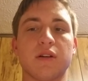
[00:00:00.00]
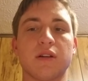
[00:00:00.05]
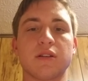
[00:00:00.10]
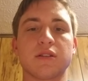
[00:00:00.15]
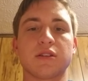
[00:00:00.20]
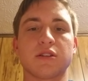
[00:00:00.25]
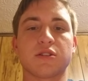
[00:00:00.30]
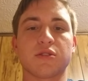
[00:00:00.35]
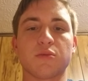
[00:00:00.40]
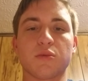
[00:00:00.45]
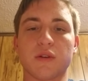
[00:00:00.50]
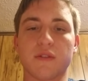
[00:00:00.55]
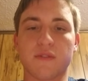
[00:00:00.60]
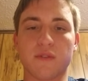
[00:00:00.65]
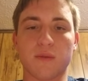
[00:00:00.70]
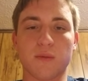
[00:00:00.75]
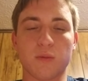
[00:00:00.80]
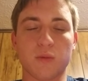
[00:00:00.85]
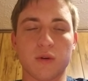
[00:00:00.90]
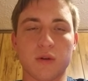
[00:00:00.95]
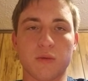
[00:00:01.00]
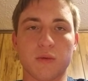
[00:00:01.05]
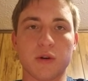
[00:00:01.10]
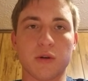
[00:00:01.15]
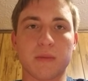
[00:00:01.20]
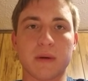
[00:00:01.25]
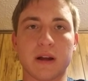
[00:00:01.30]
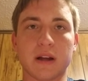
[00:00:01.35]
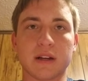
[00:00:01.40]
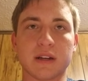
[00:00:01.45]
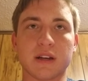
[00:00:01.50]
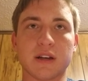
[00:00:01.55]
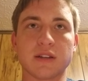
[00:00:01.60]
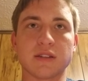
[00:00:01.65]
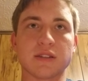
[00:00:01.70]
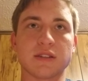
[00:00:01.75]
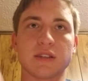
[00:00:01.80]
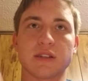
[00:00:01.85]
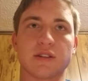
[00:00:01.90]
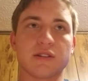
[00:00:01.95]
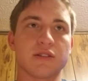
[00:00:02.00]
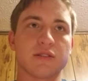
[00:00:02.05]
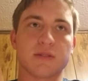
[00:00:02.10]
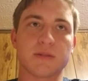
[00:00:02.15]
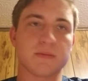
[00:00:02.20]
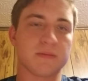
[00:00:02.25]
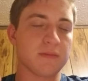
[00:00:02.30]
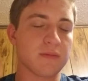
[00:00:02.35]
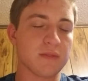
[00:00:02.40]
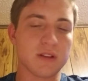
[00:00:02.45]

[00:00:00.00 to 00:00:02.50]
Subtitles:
And essentially, what a wheel bearing does is it just